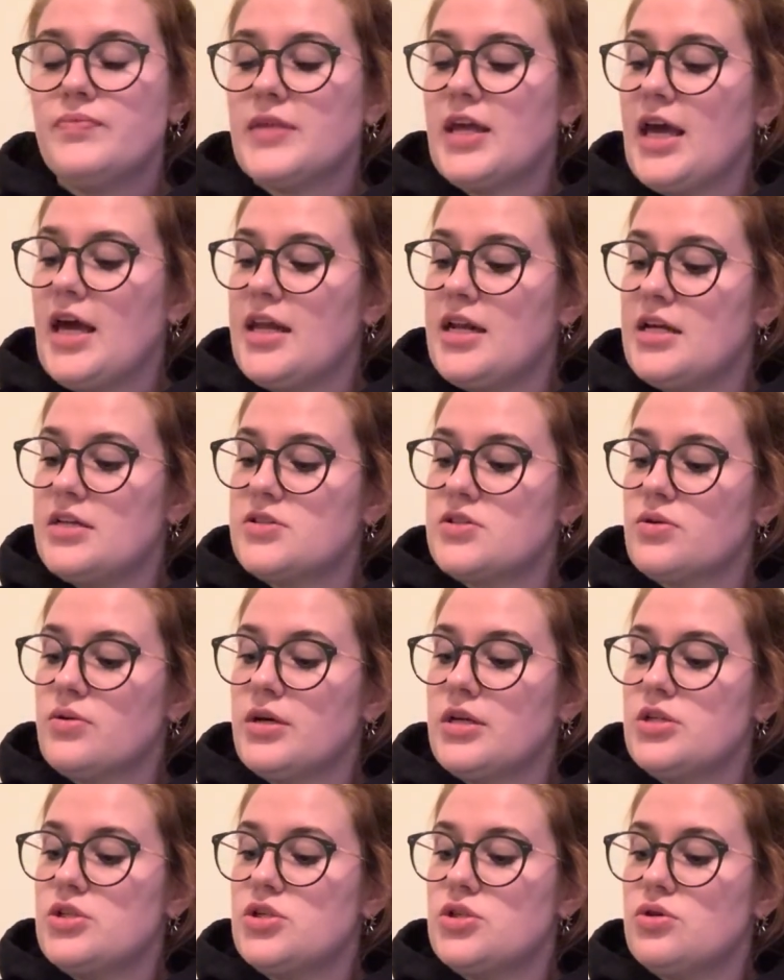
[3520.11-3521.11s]
and it's
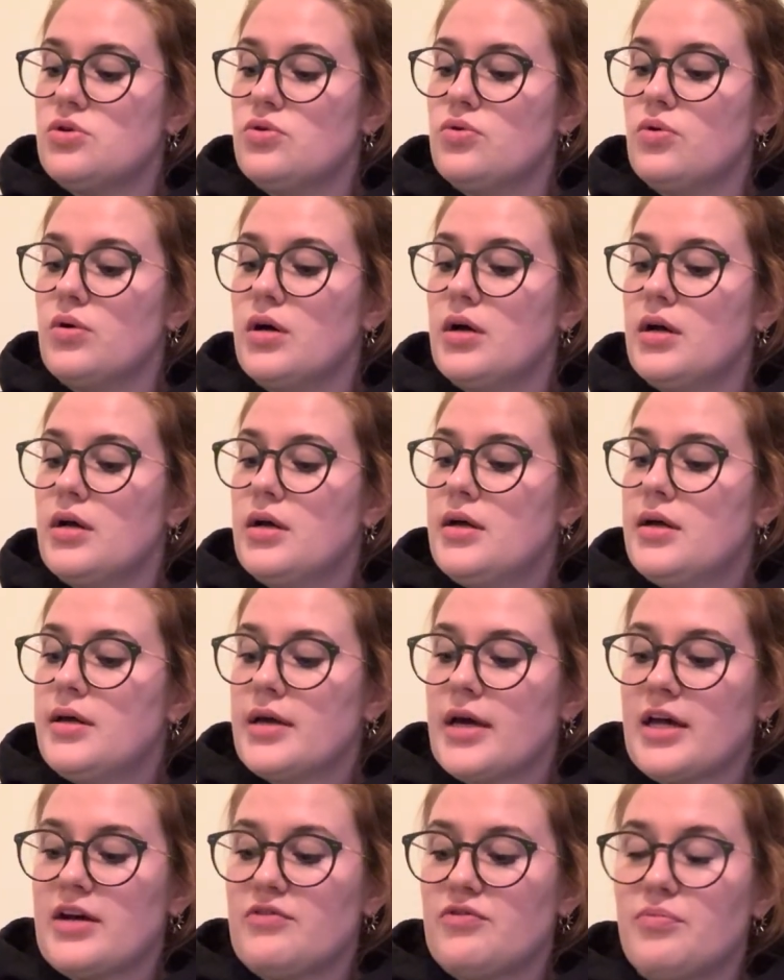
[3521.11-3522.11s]
going to
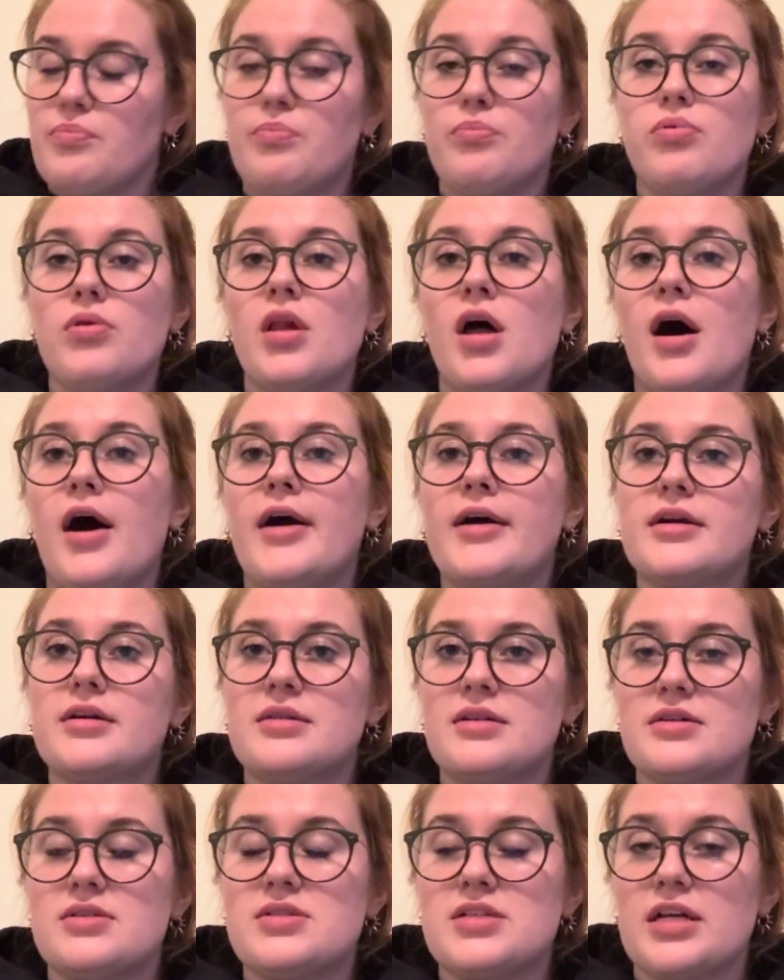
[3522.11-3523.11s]
kind of block
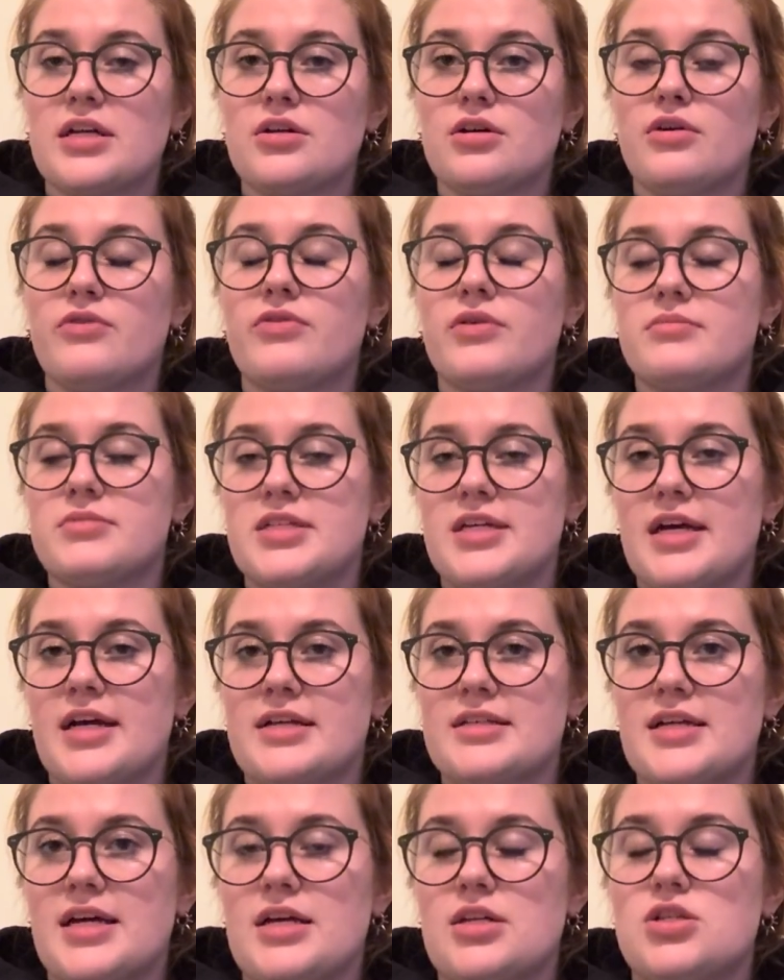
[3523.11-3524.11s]
the signal from
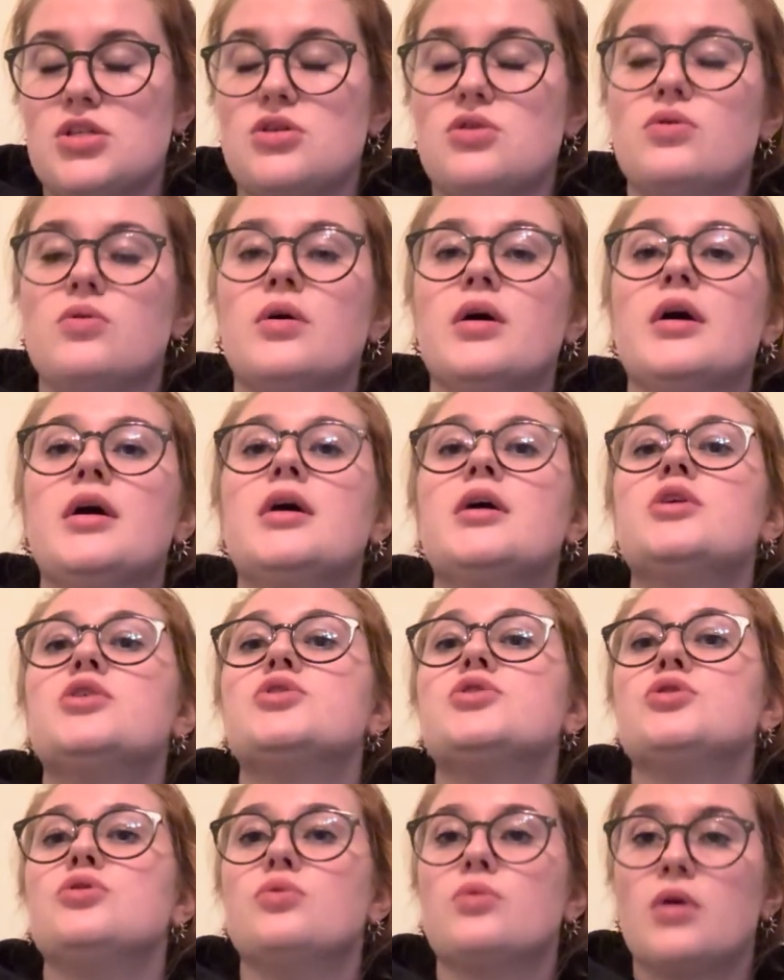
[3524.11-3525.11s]
TXA2
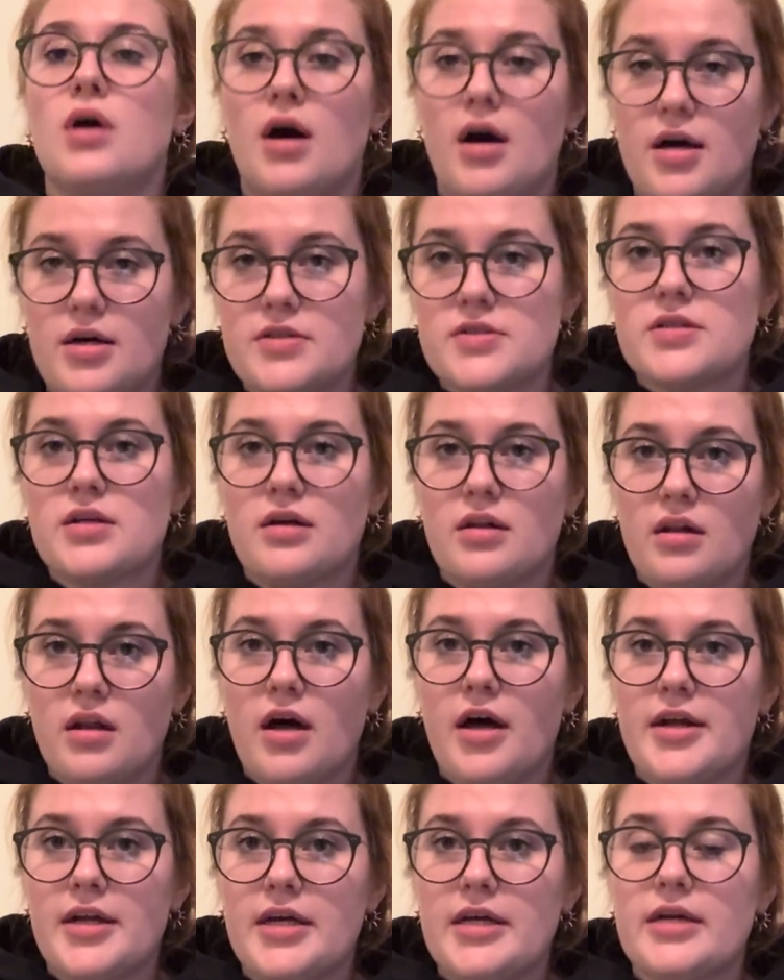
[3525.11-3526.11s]
to cause
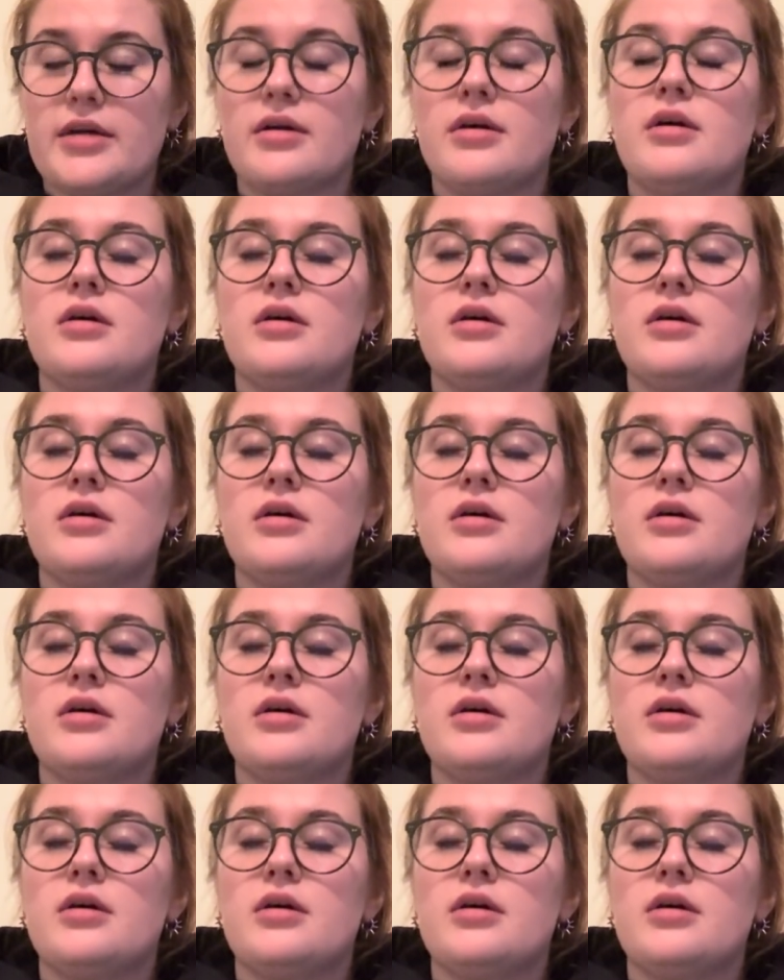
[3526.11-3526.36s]
clotting,